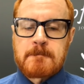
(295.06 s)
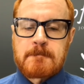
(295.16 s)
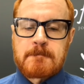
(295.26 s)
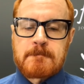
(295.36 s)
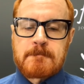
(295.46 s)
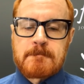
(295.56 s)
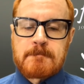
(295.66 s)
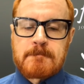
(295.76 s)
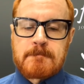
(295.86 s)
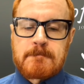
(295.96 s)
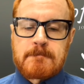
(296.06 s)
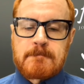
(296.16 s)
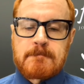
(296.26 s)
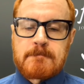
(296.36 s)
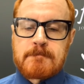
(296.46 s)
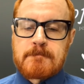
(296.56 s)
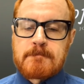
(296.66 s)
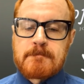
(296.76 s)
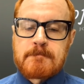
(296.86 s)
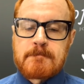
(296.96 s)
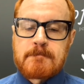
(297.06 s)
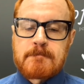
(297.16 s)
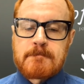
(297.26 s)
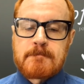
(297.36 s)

[no speech]